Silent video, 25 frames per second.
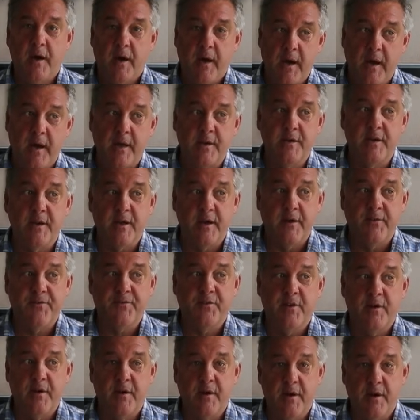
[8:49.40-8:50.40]
And
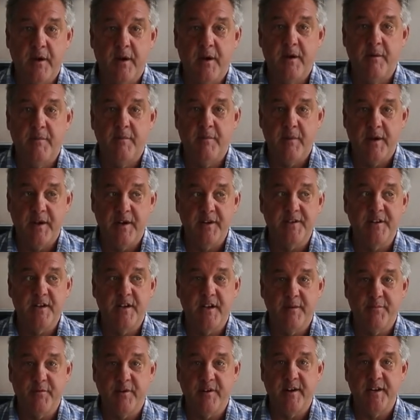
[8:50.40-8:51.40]
after many
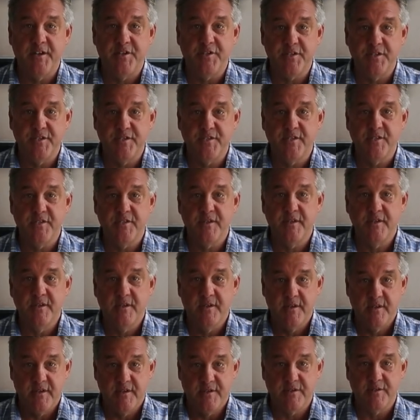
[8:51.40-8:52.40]
deliberations
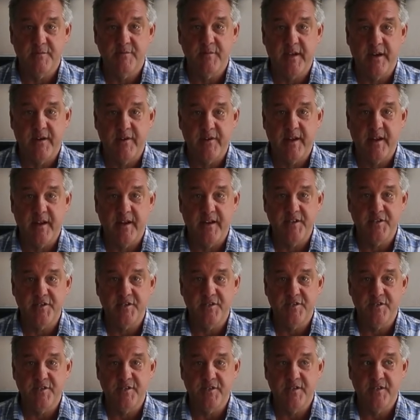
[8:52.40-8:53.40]
and some
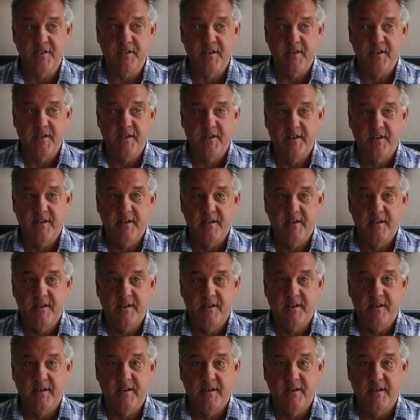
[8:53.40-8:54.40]
calculations
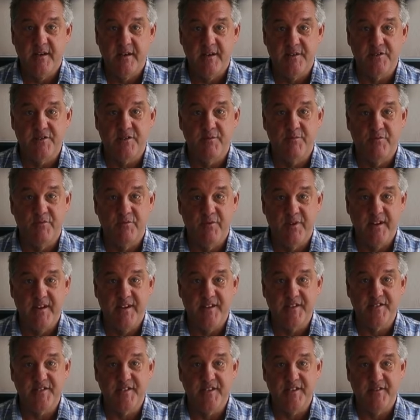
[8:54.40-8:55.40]
and some
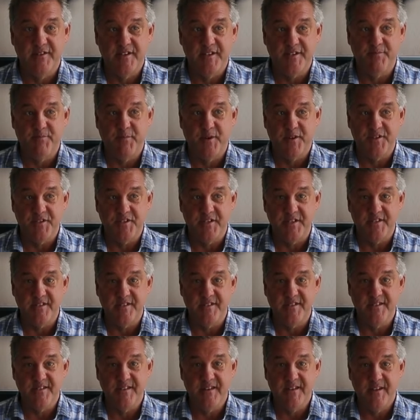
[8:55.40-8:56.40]
really serious
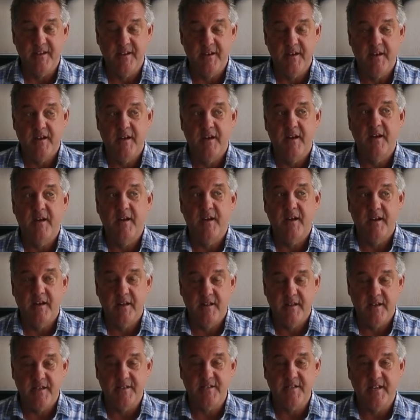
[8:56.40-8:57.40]
budgets,
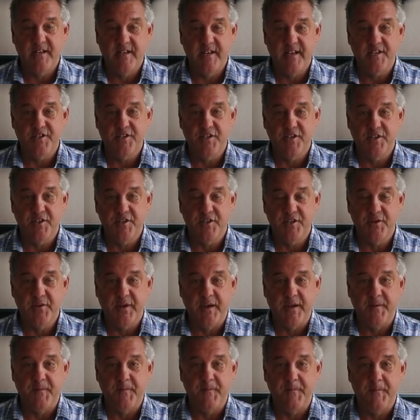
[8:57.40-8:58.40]
they said yes, you could do it.